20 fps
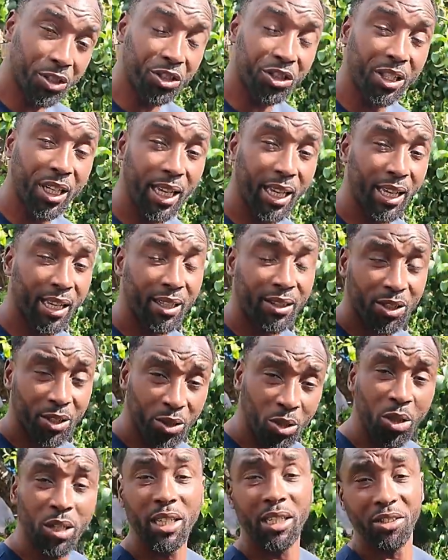share the
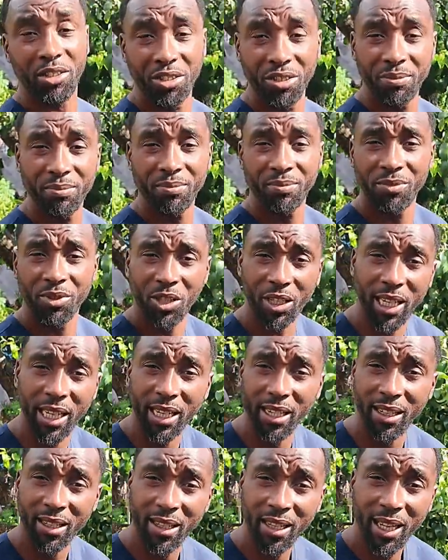knowledge. Do you get
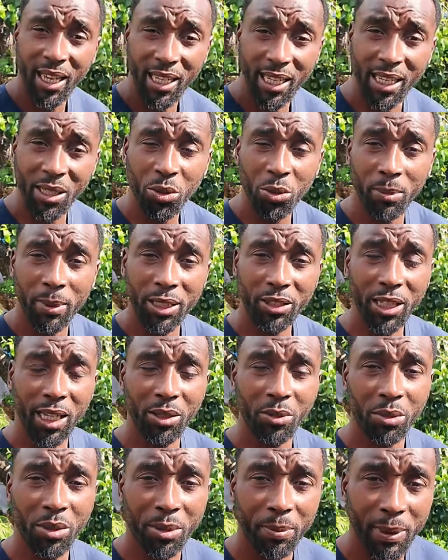it? And that's what my
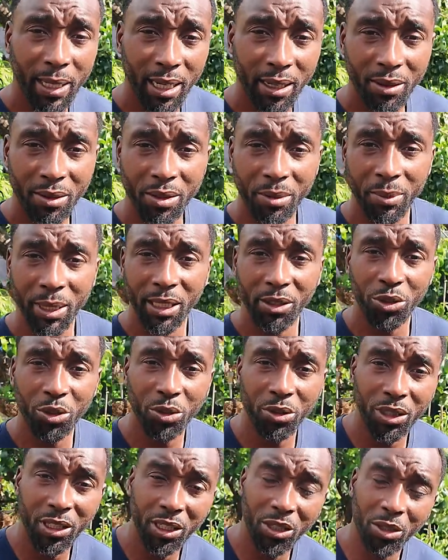channel is about. So make
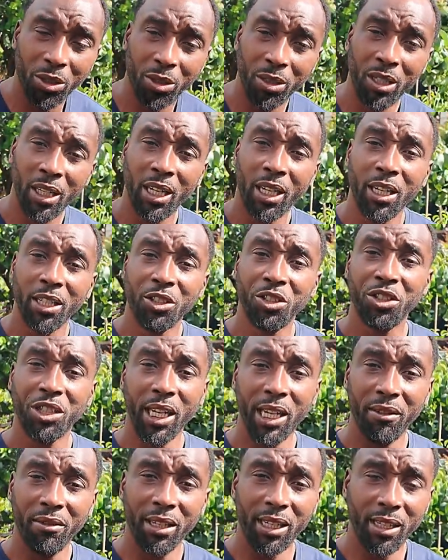sure that you're
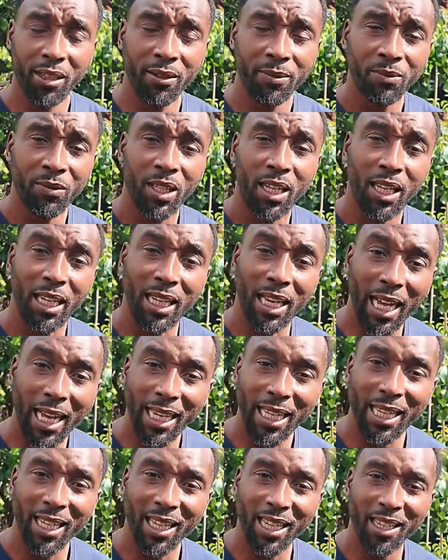sharing,
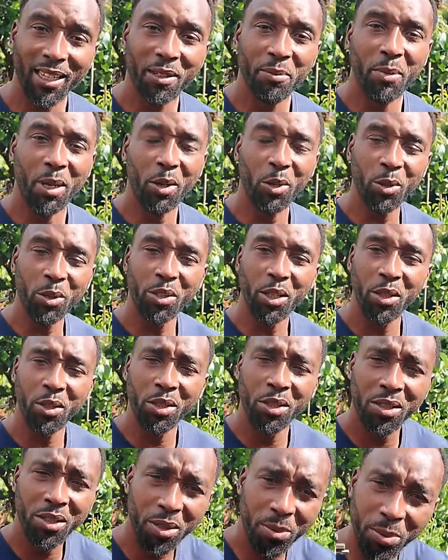liking, but also
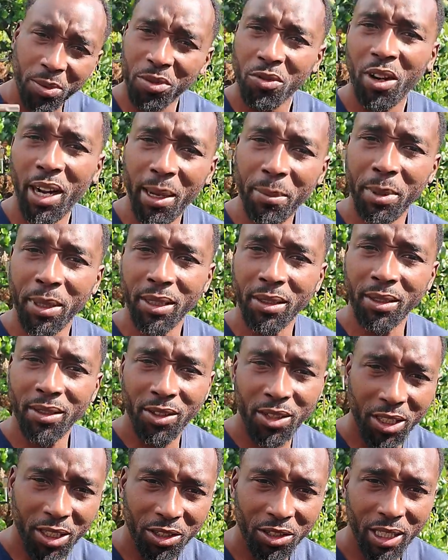subscribing
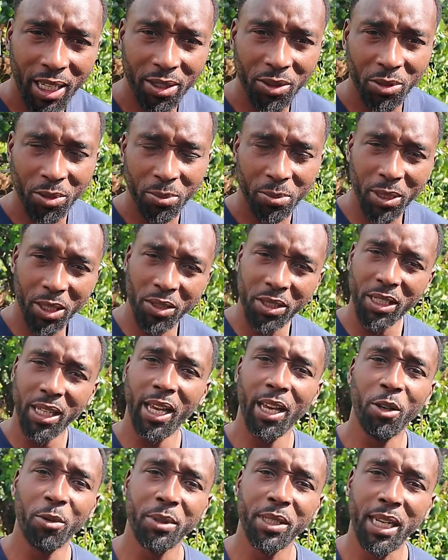to the channel, because it
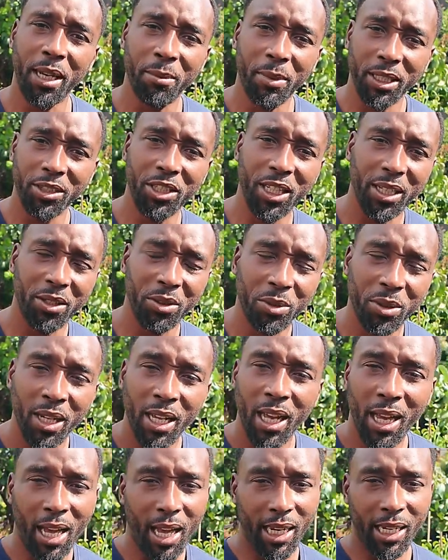helps out my channel
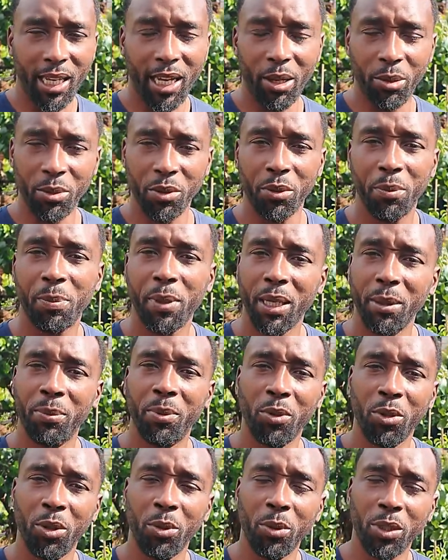and it helps with
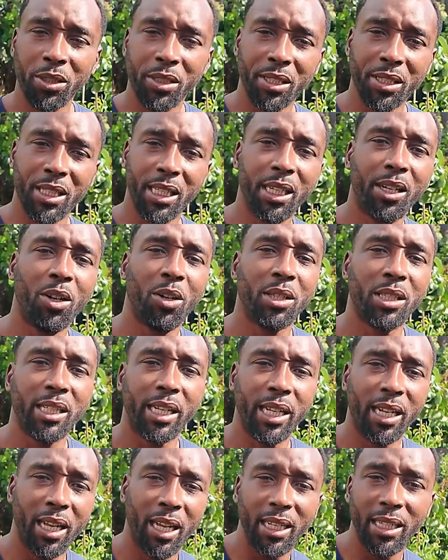people who want to see
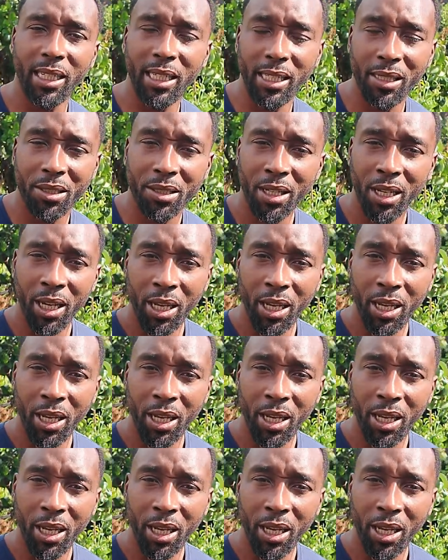content like this,